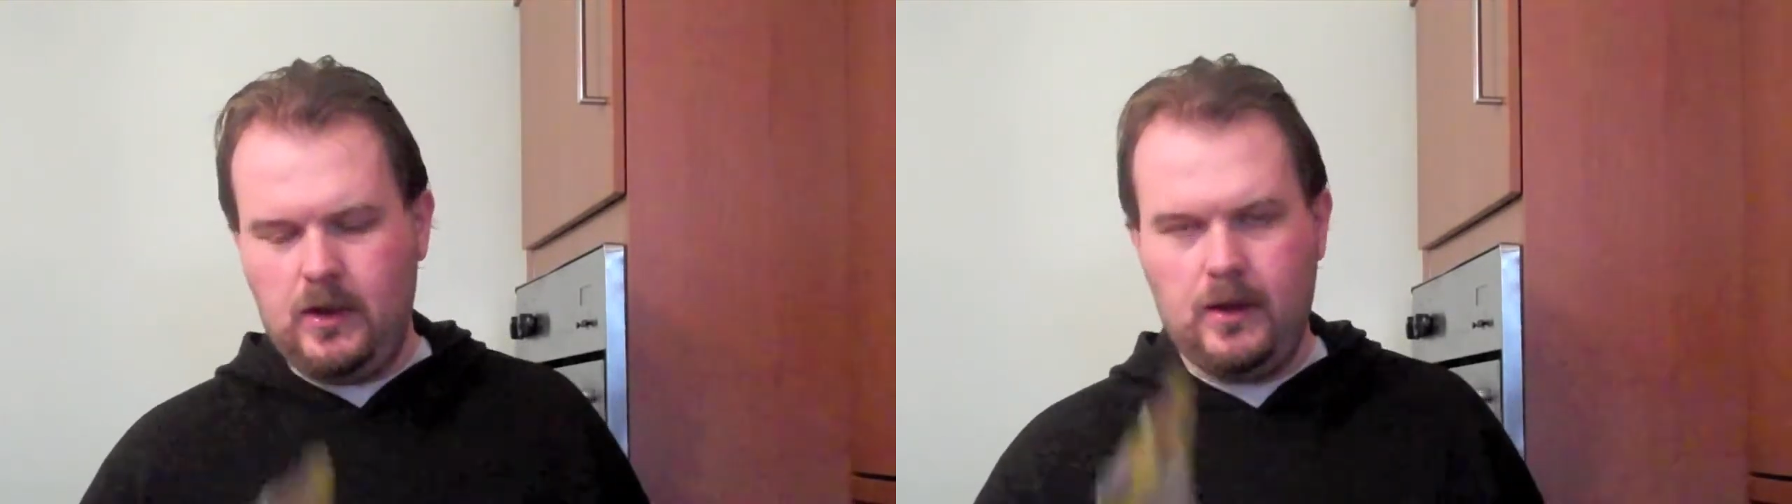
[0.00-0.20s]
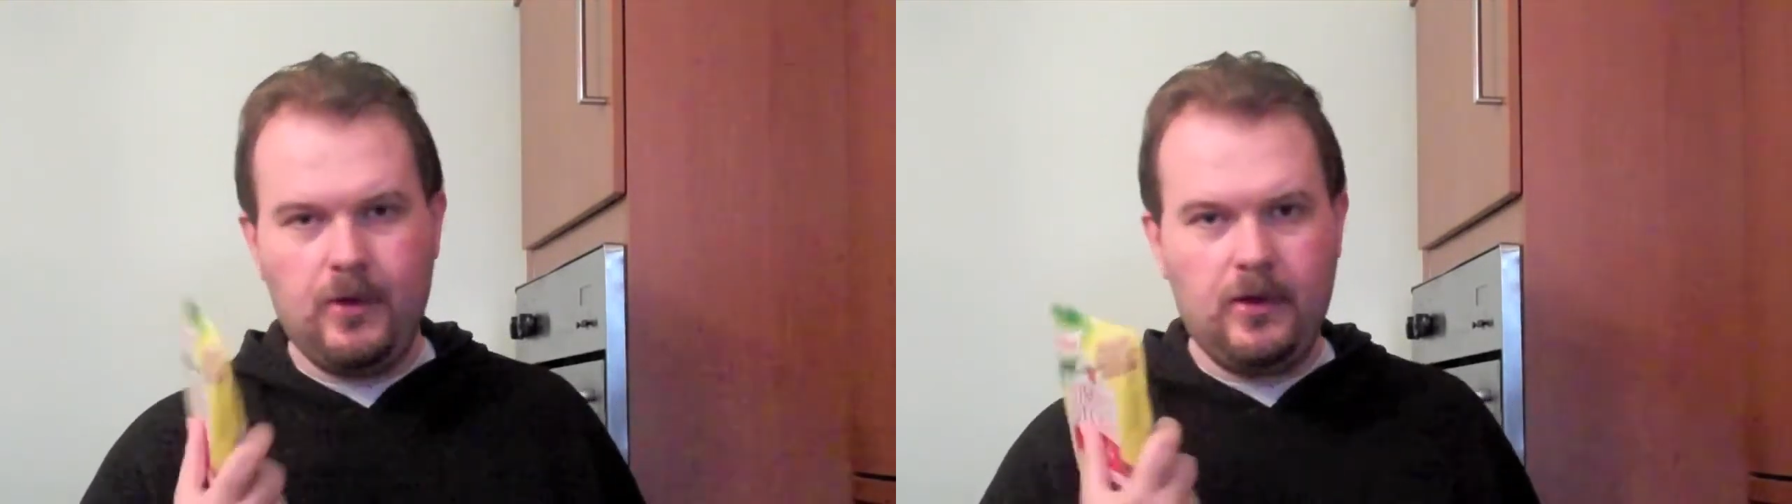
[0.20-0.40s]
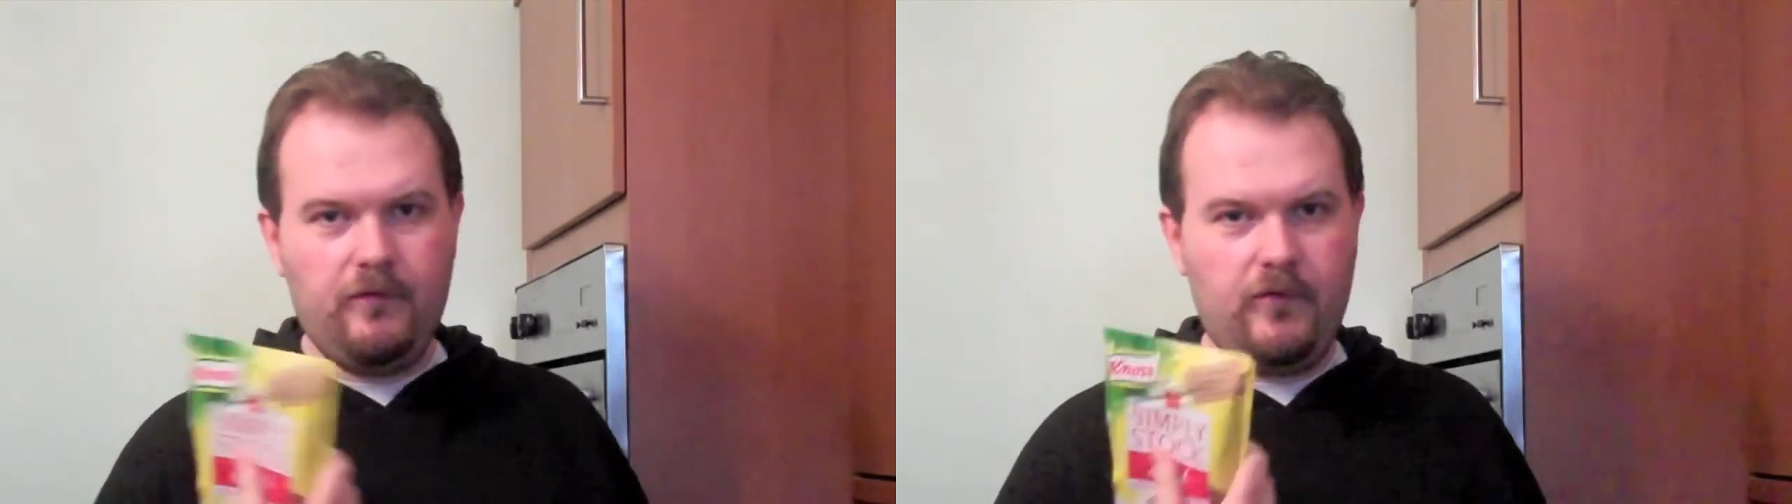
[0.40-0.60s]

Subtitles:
I'm going to go for the